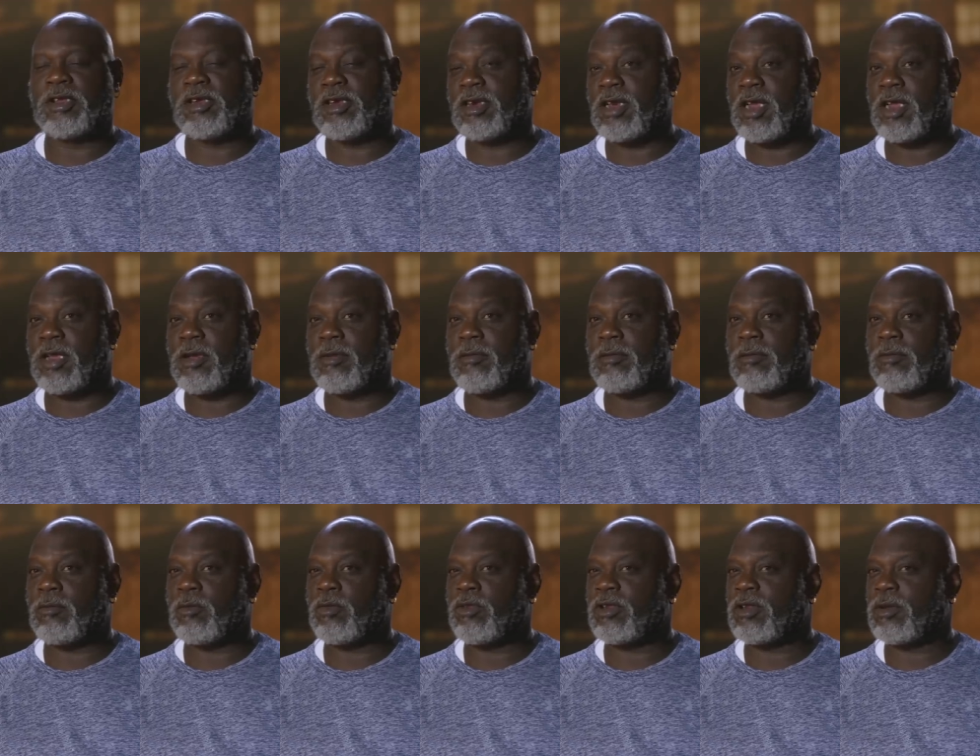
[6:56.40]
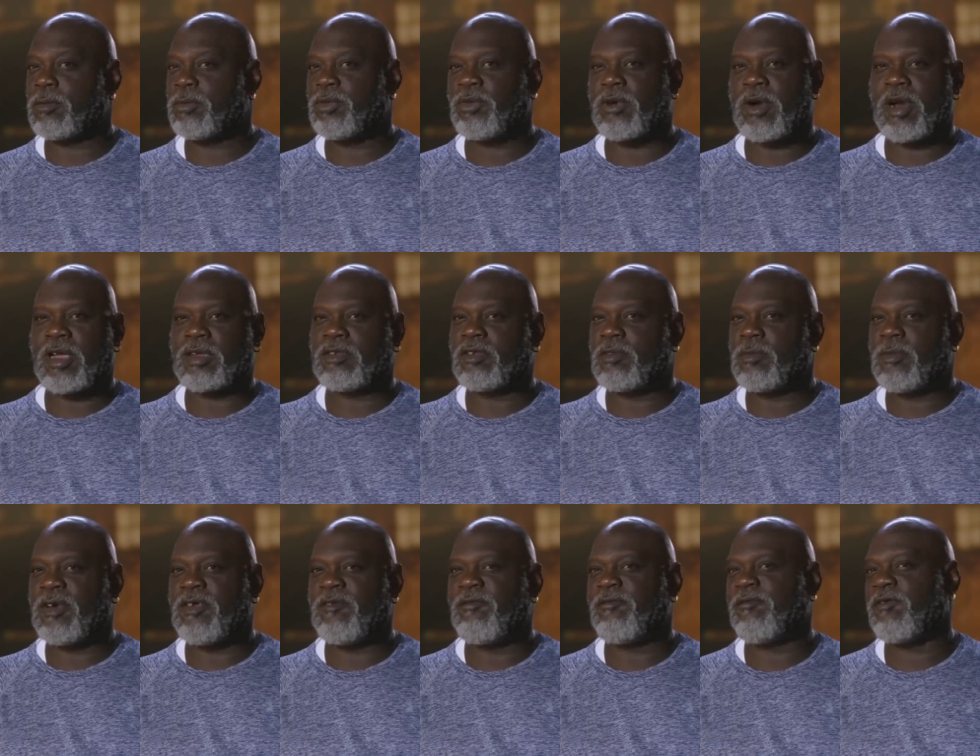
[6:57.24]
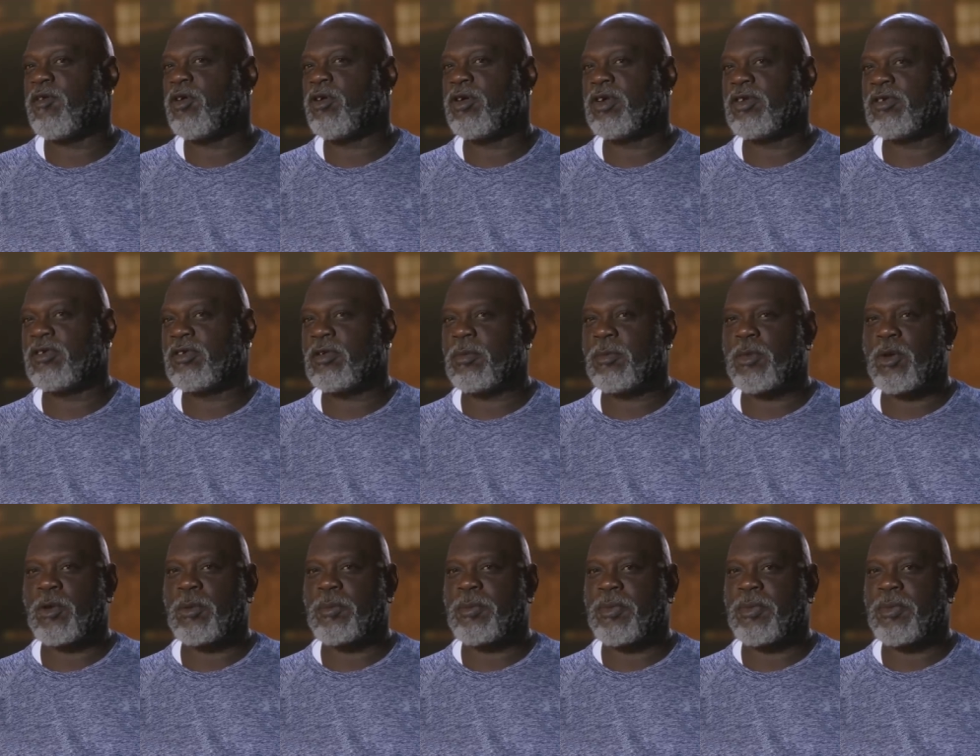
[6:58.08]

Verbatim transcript: The chain was approximately 40 some more